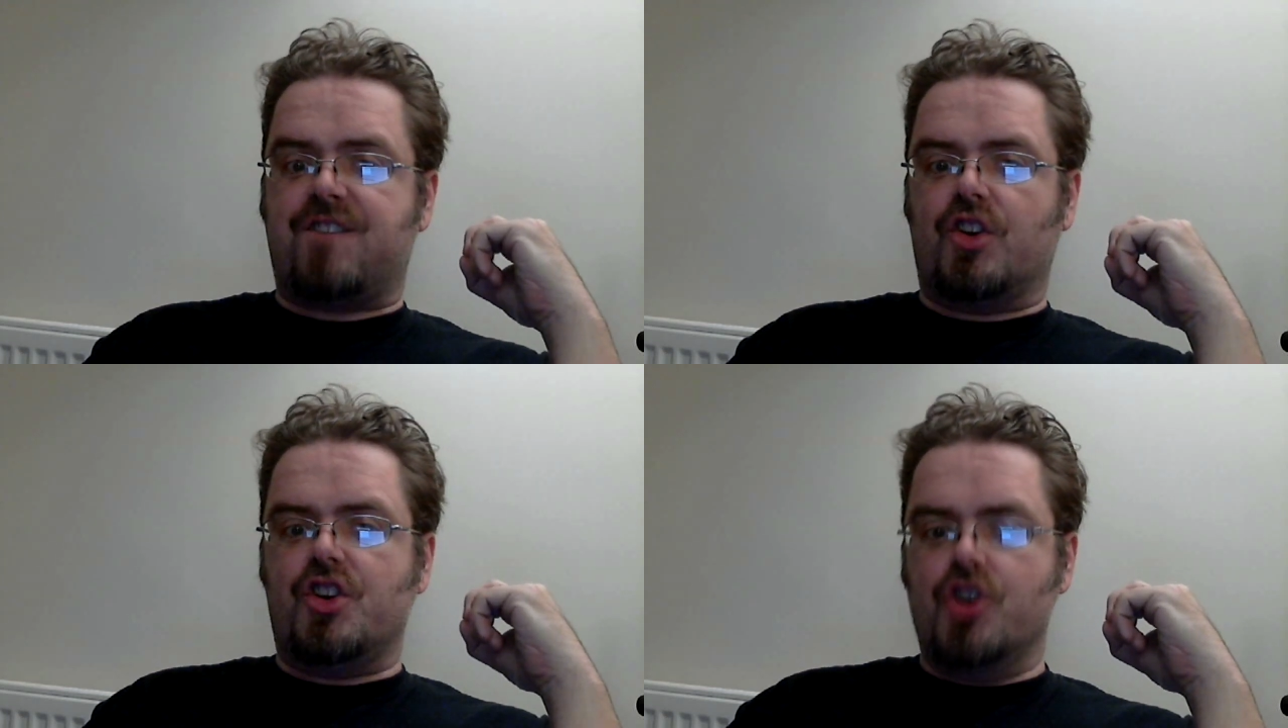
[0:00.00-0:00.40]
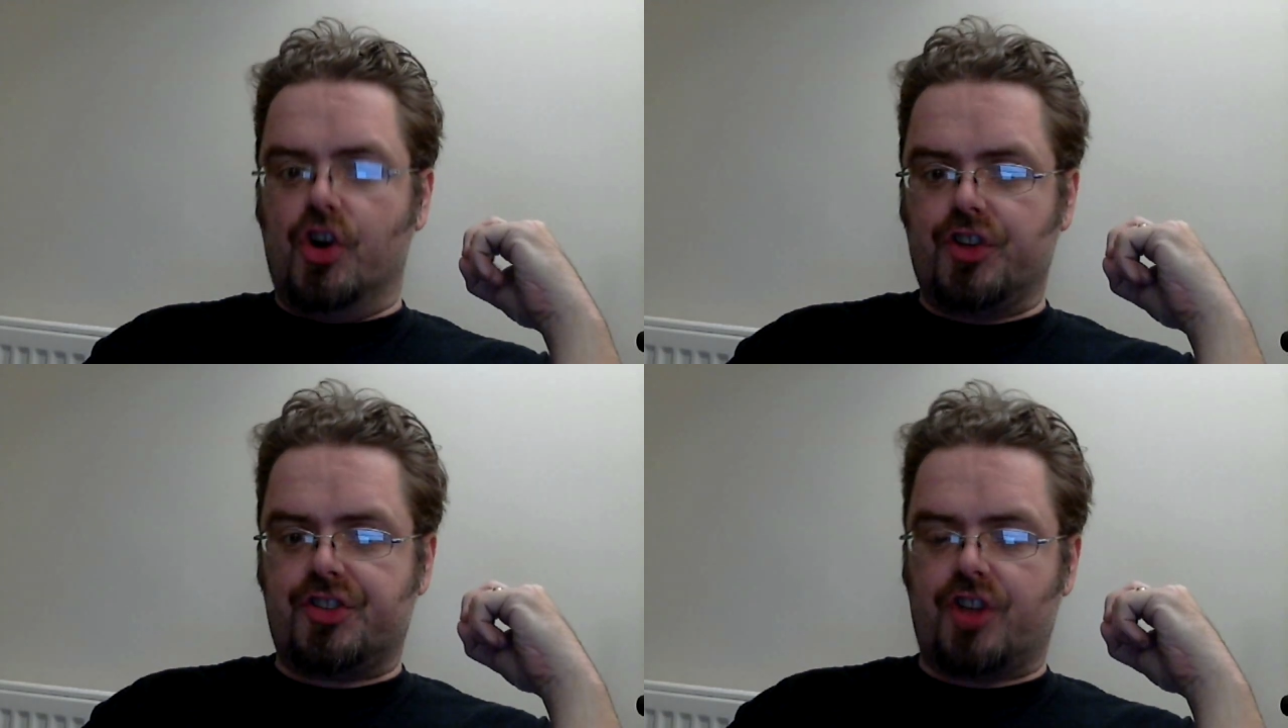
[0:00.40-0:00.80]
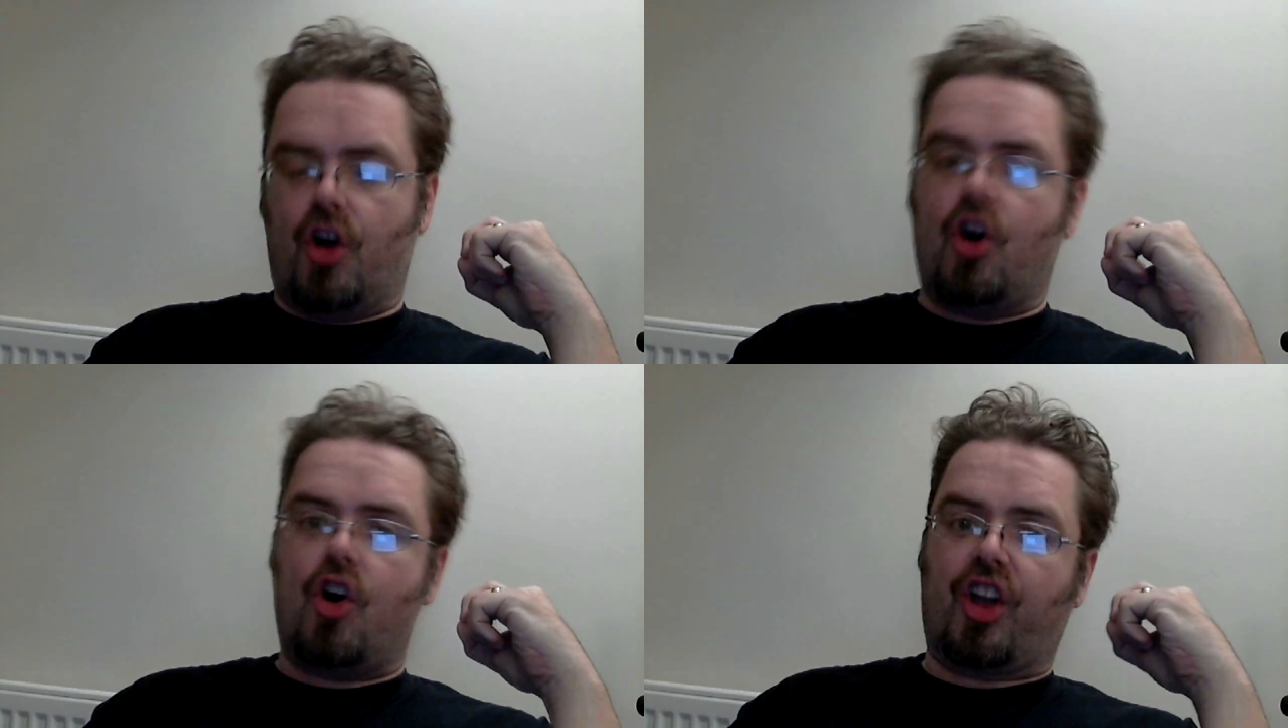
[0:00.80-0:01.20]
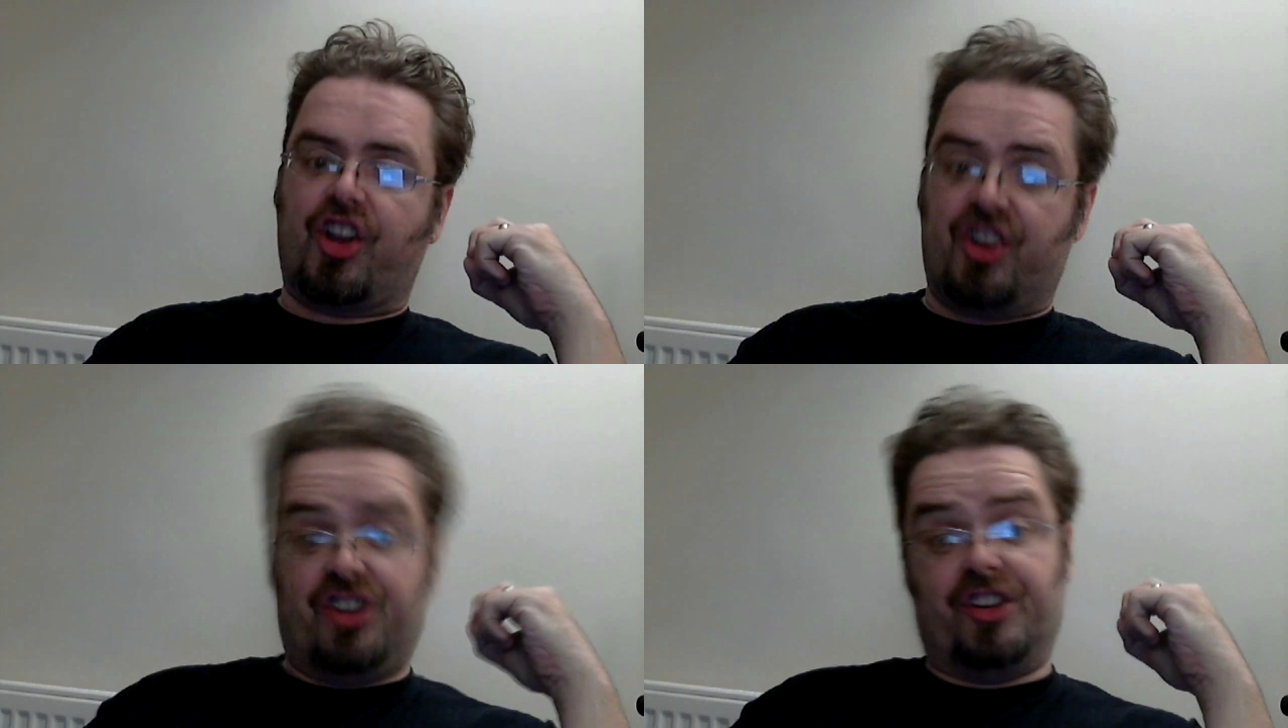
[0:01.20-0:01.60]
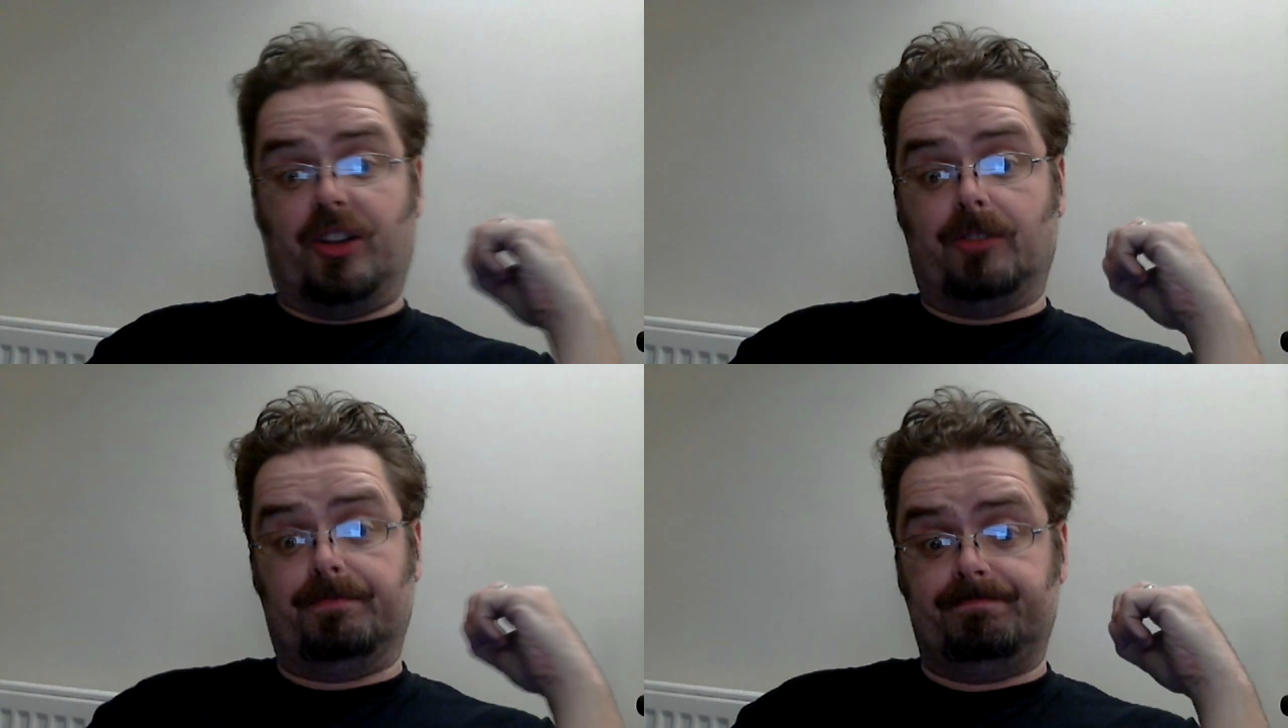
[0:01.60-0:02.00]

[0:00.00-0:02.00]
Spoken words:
for nut or kernel.